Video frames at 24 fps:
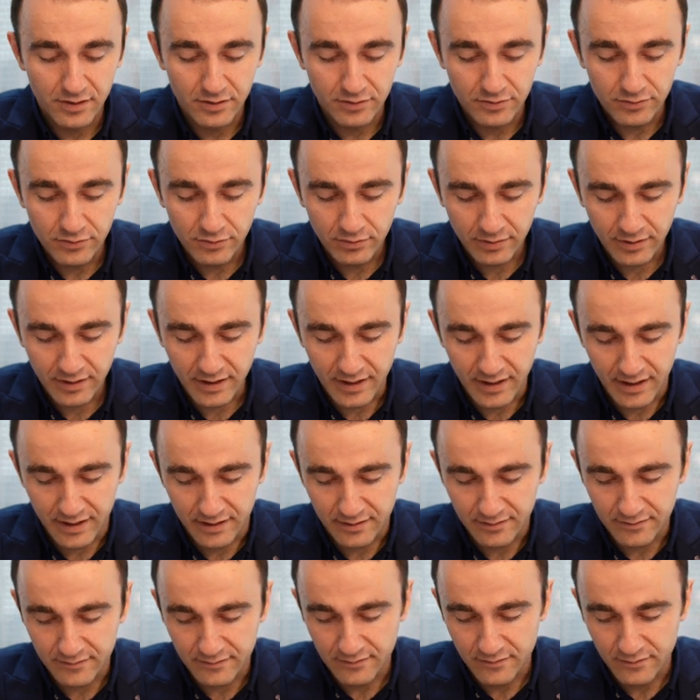you
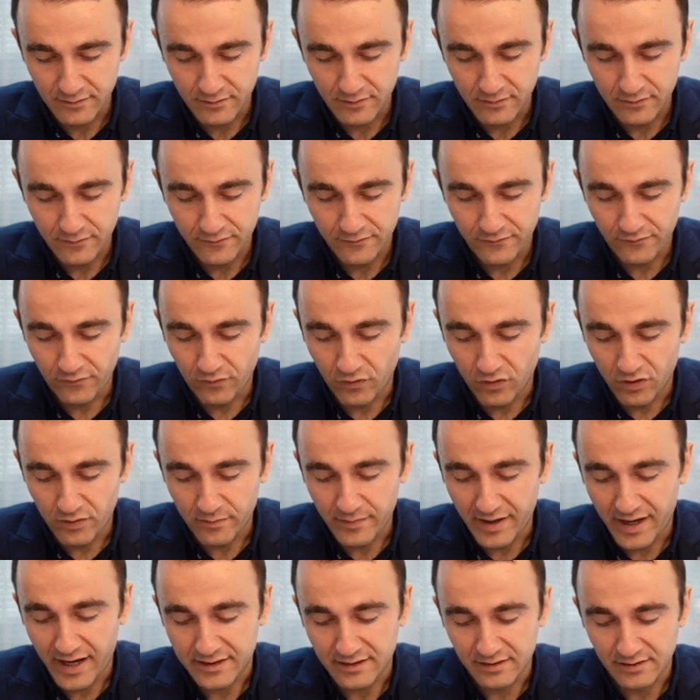can
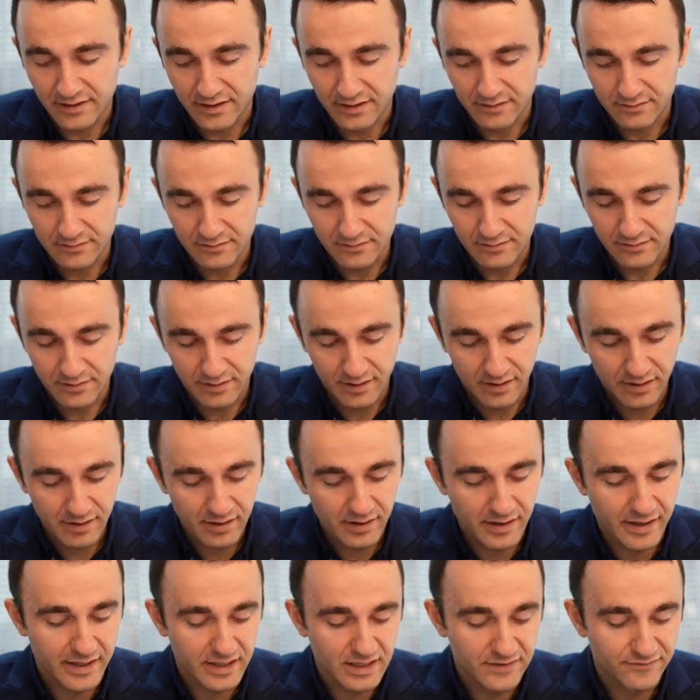form aniline.
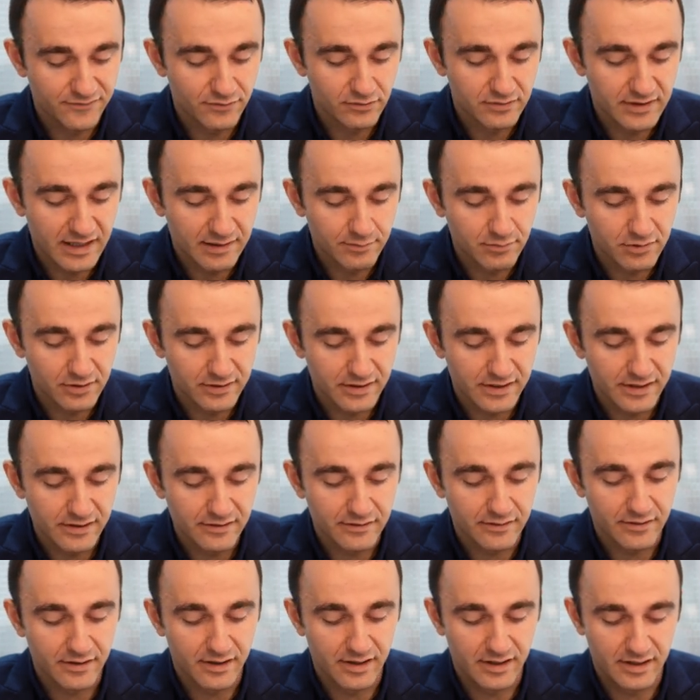And if you label
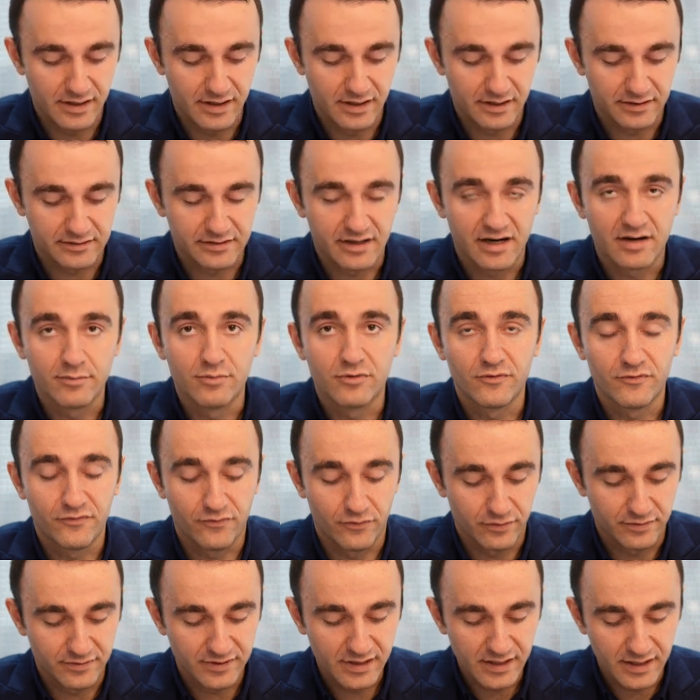here carbon
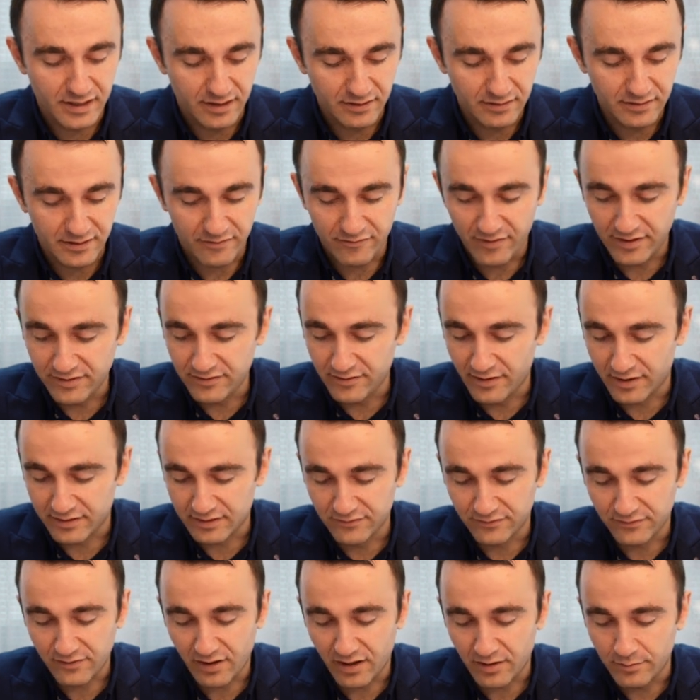14, a
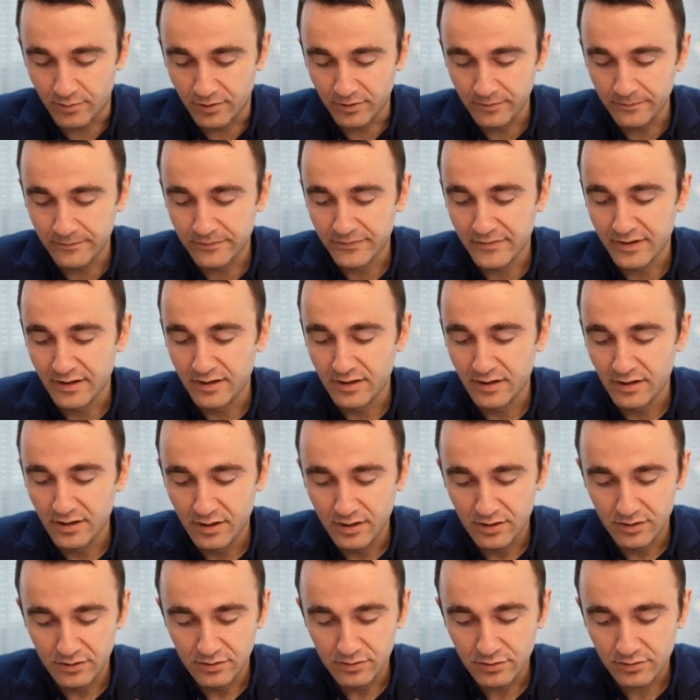radioactive carbon,
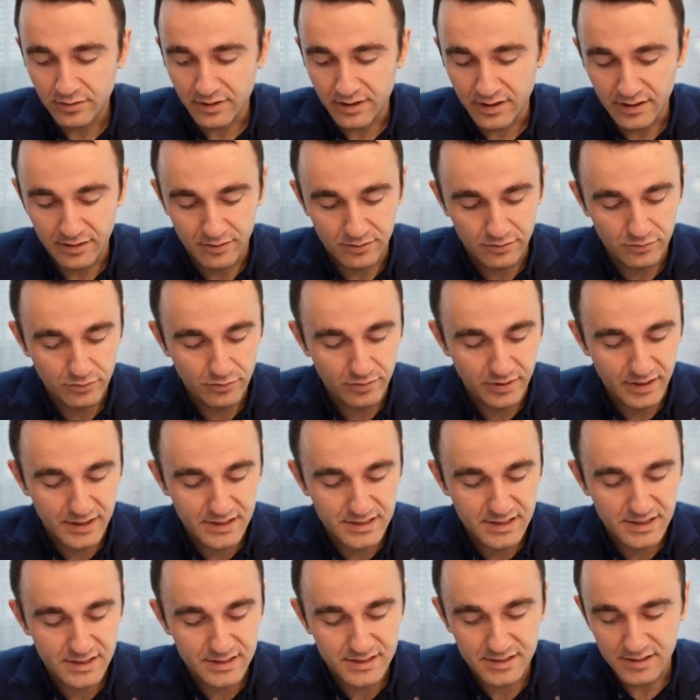
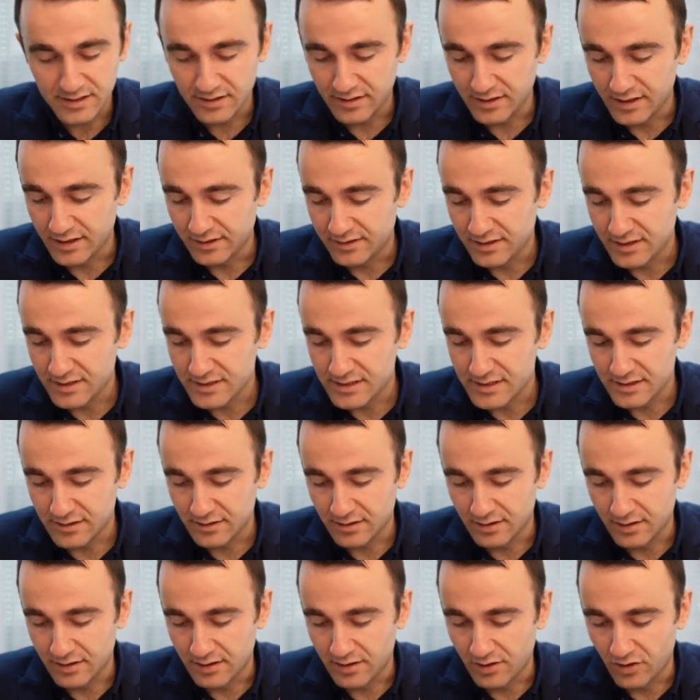it is
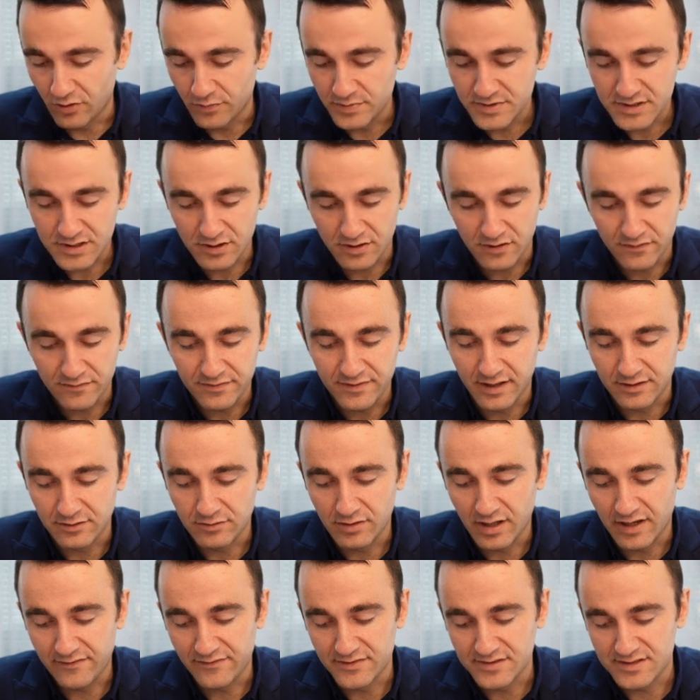observed that
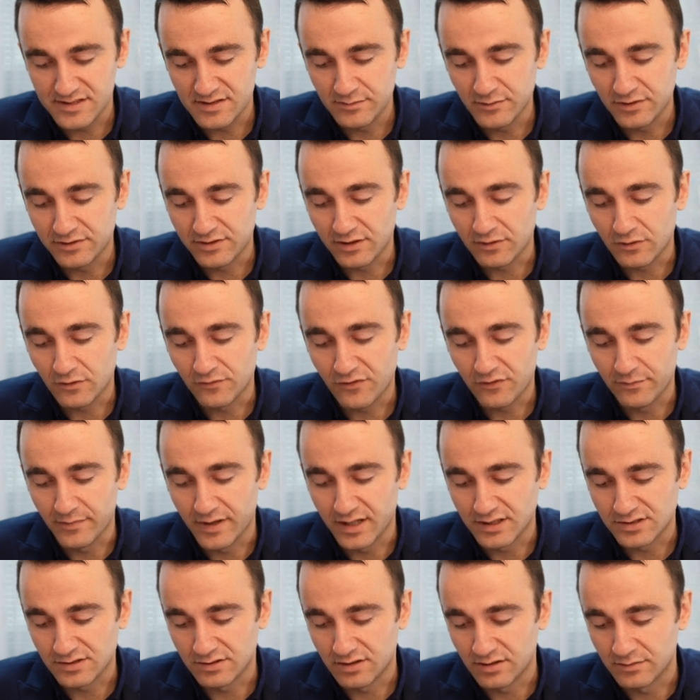you have a symmetrical
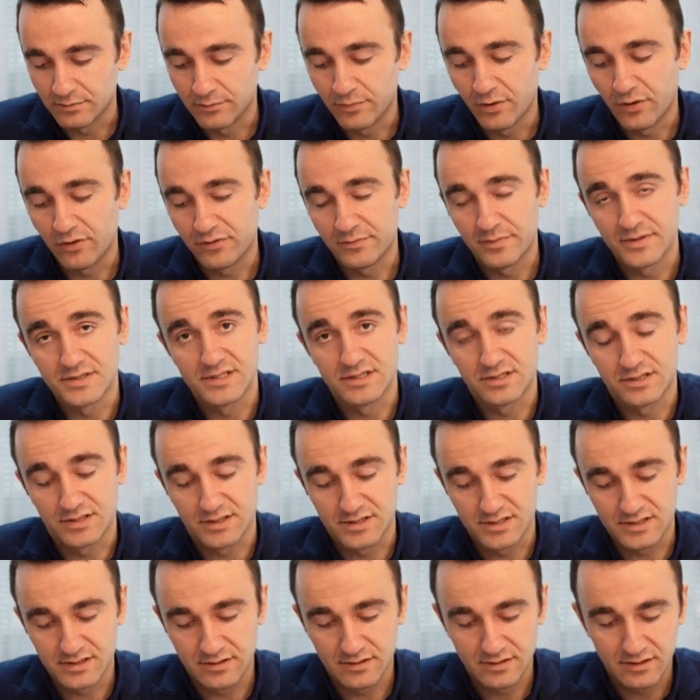formation in both
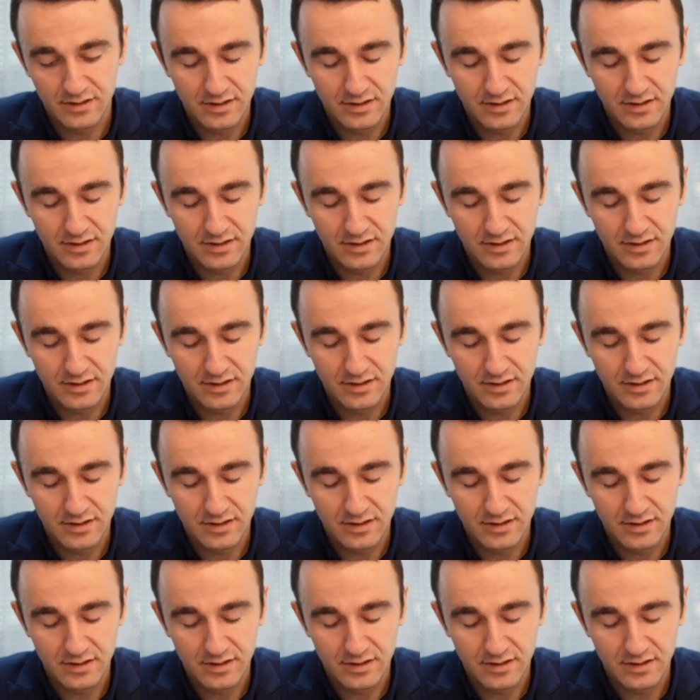positions.